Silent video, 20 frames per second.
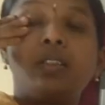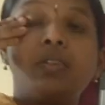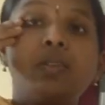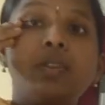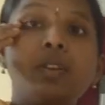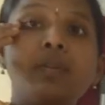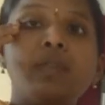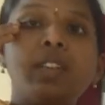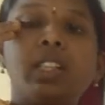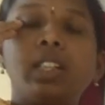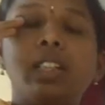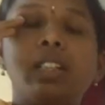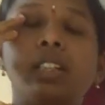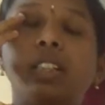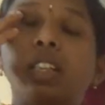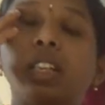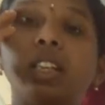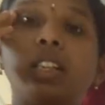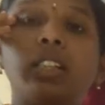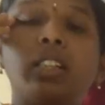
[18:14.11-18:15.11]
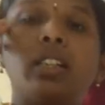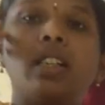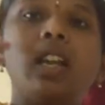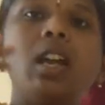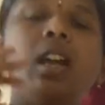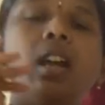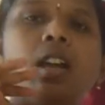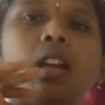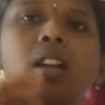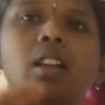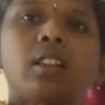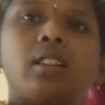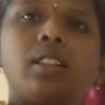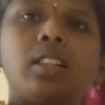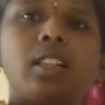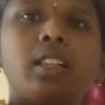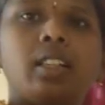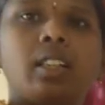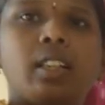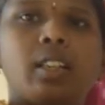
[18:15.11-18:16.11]
so we can see it in a
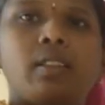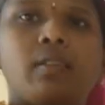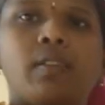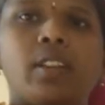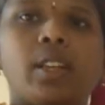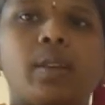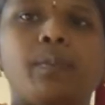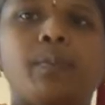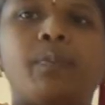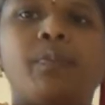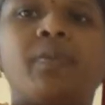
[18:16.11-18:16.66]
detailed way.